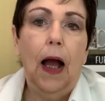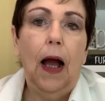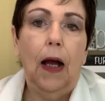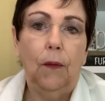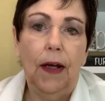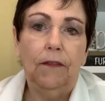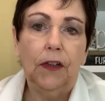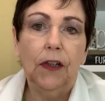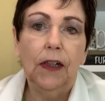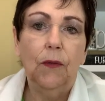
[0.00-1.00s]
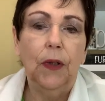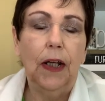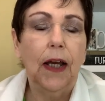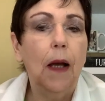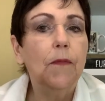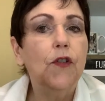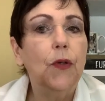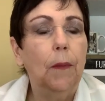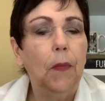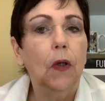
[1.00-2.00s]
However, when it comes
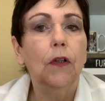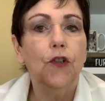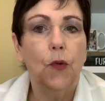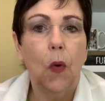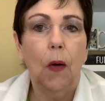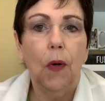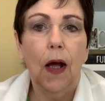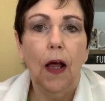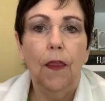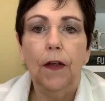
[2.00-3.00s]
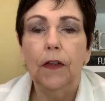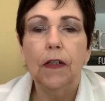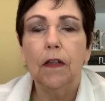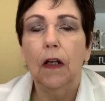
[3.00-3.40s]
to a Merle Chihuahua, there is